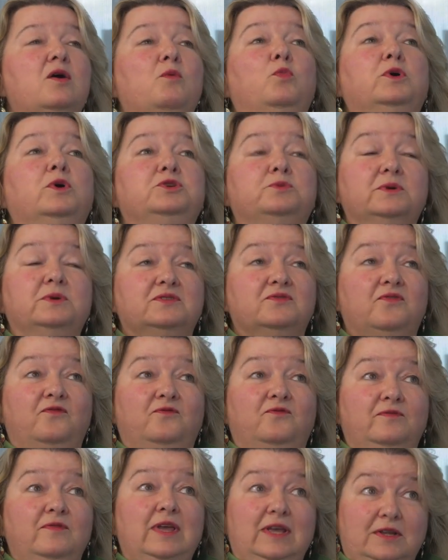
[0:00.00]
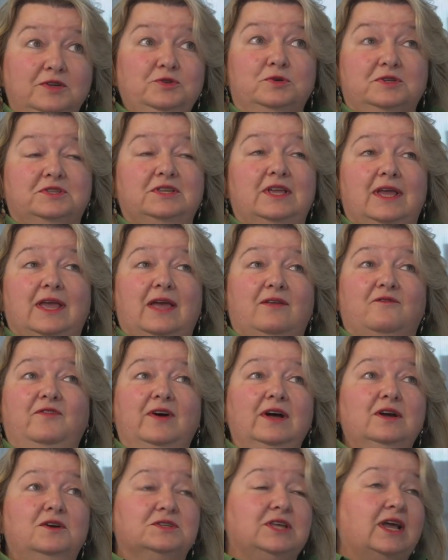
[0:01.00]
which was interesting and
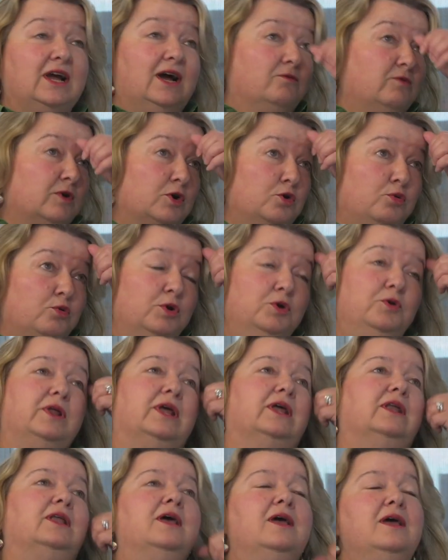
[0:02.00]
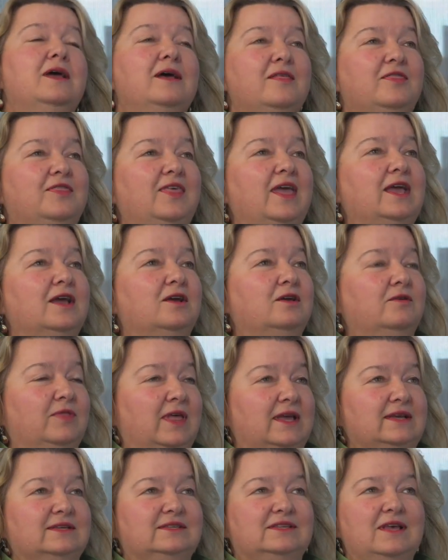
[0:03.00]
fun because I got recruited.
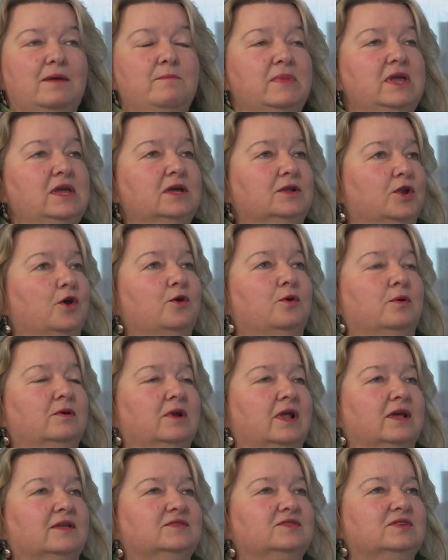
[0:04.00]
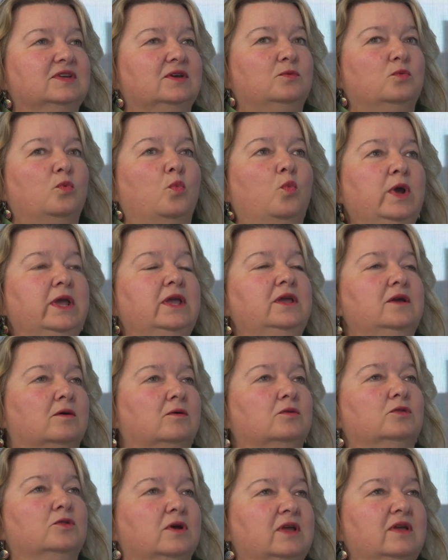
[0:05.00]
They sent me a note and said, we
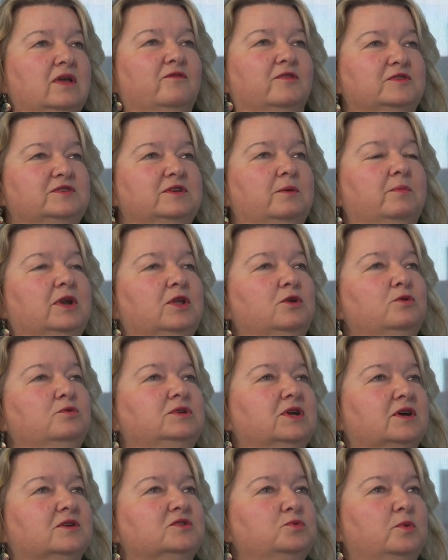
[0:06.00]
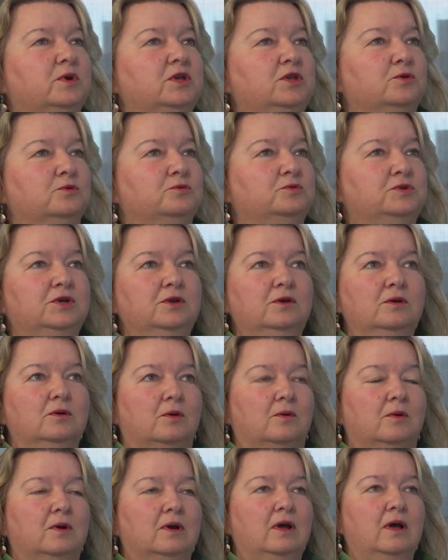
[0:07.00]
are looking for somebody who does what you
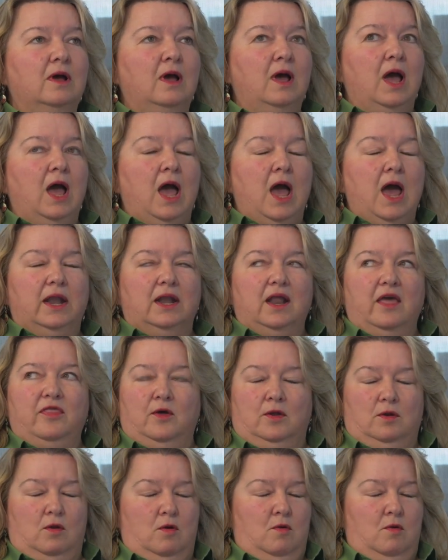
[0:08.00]
do. And I thought,